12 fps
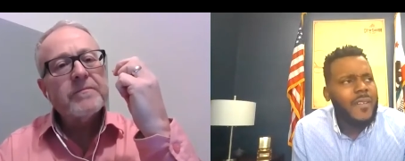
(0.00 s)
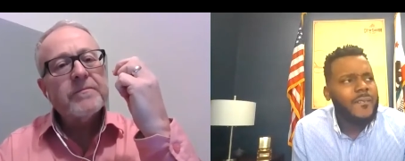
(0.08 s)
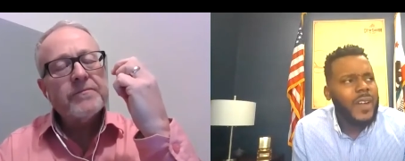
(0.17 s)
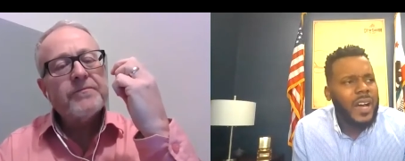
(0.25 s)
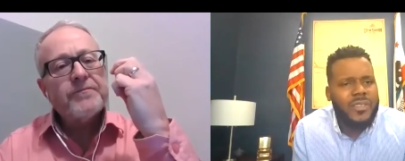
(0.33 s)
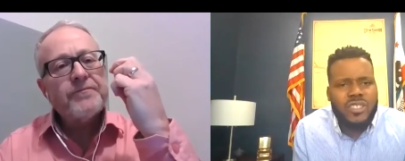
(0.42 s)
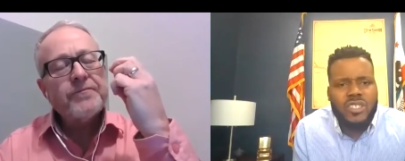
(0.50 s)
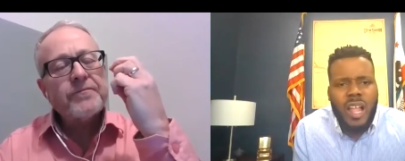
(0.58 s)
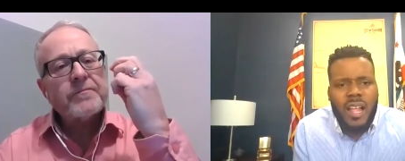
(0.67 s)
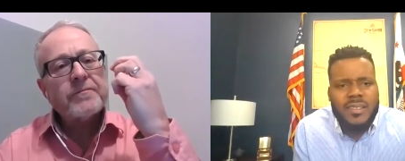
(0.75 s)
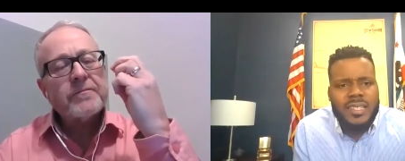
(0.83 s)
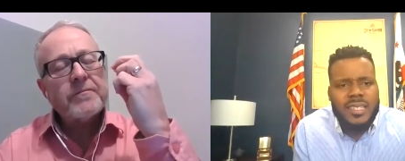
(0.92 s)

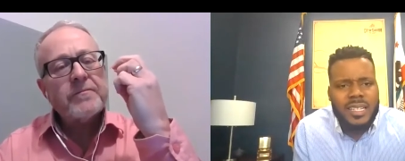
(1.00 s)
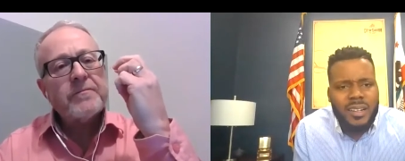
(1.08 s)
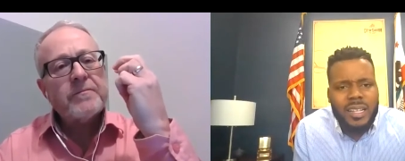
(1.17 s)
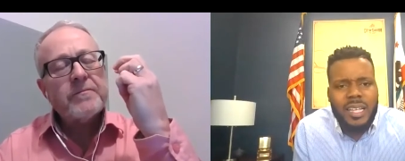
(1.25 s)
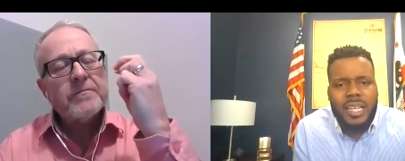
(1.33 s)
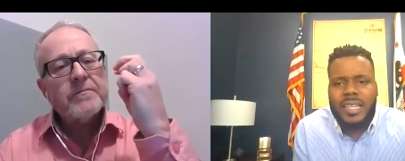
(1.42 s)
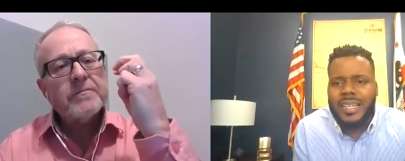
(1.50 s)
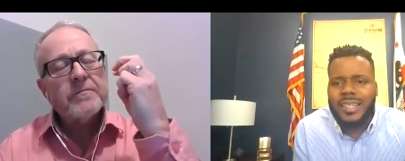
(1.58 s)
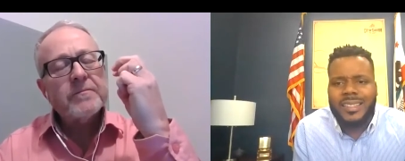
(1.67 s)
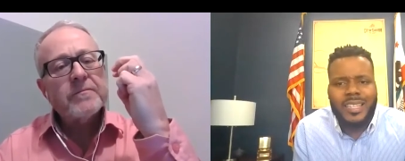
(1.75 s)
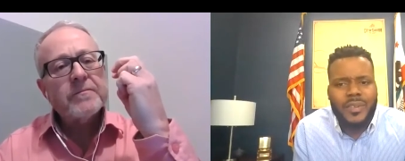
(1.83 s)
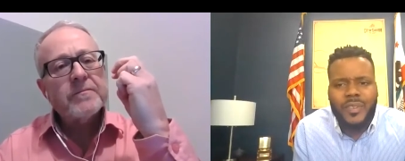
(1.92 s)
Speaker 1: $500 is literally
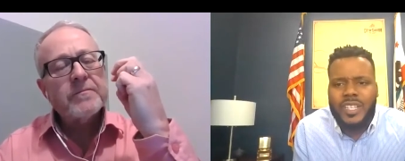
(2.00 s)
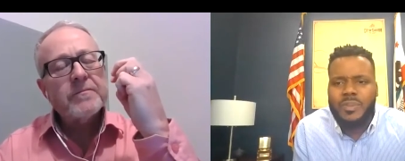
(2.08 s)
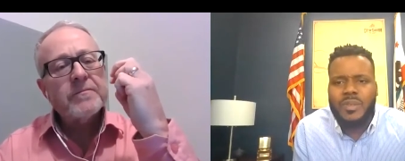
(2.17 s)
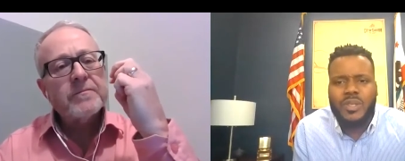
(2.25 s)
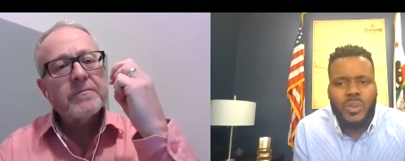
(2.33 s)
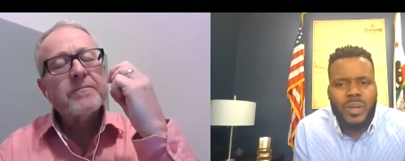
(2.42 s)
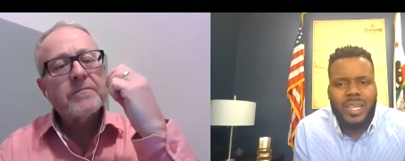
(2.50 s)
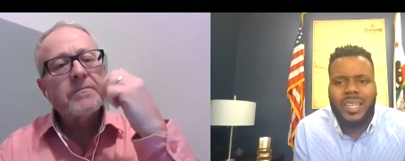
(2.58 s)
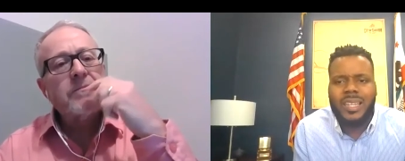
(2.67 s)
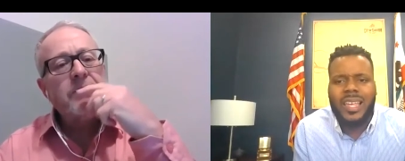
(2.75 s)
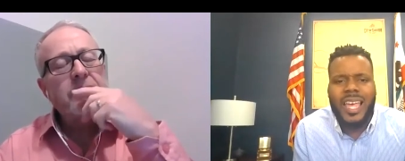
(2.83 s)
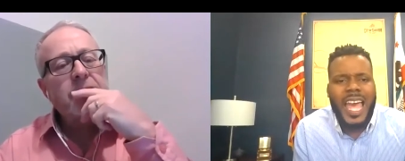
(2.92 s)
the difference
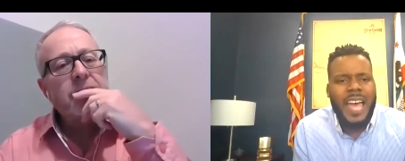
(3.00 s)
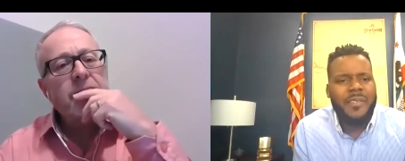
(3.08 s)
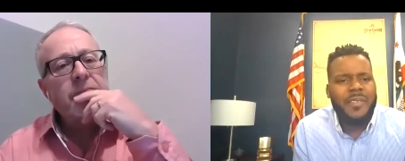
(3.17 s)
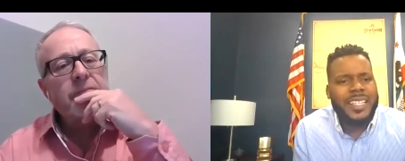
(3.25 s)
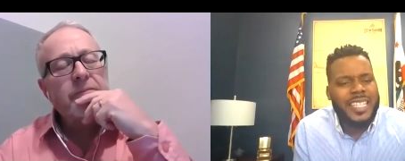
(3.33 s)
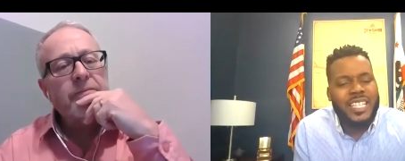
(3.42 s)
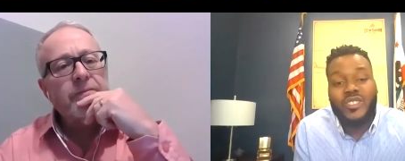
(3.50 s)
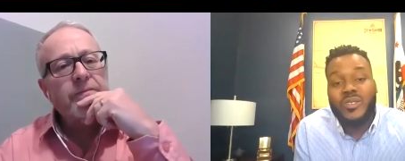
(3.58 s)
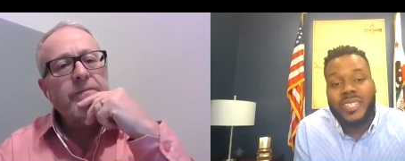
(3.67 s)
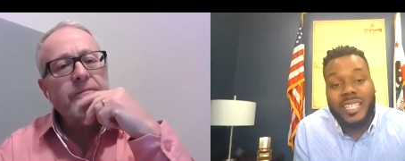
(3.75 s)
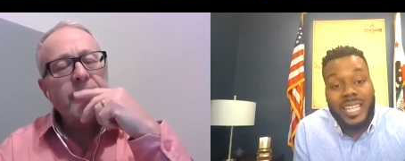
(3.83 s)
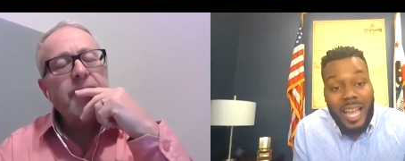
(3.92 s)
between having
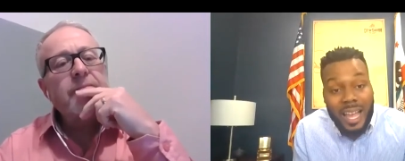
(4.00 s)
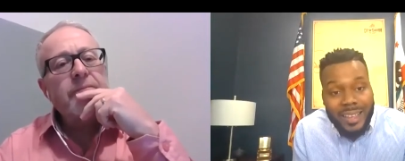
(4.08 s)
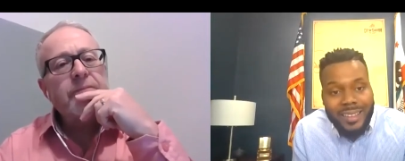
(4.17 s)
dentures or not